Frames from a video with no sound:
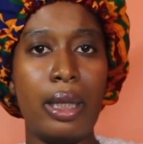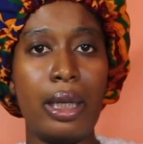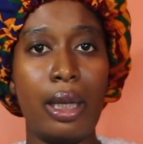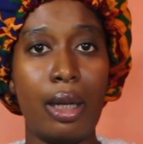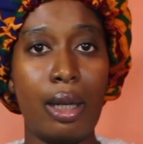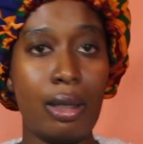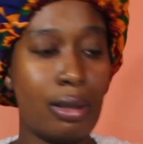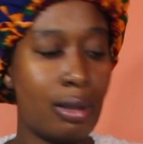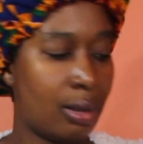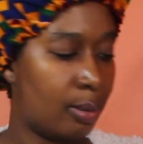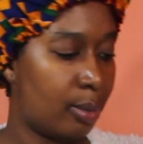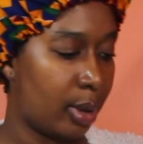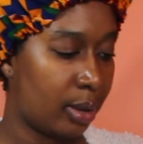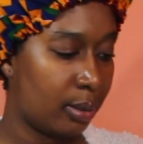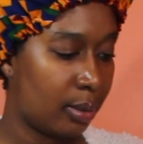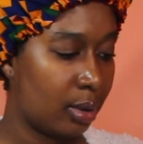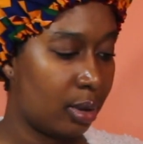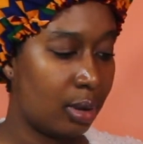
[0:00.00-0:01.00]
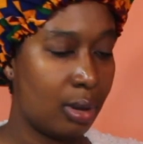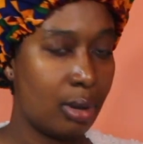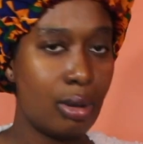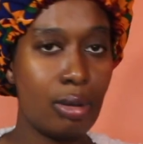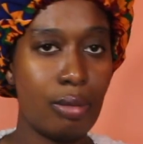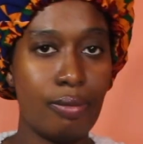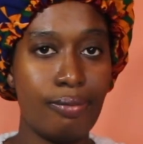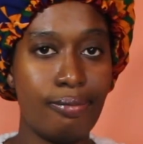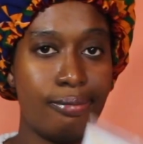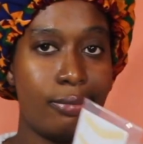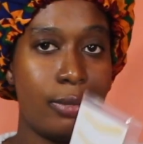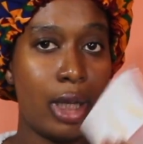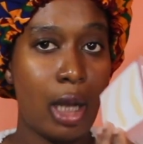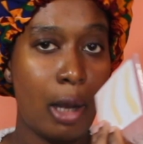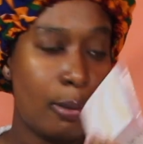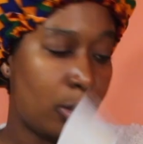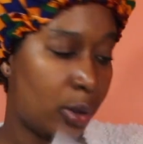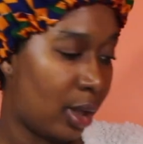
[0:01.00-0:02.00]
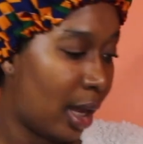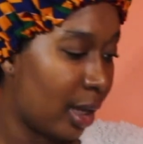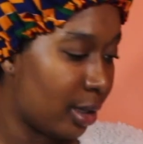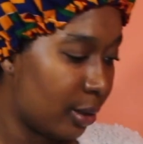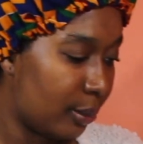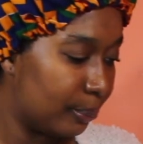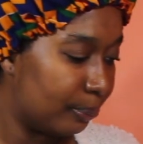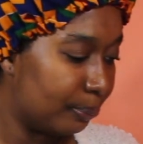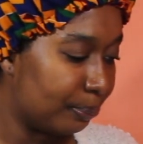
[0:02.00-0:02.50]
think it is, but it comes with that.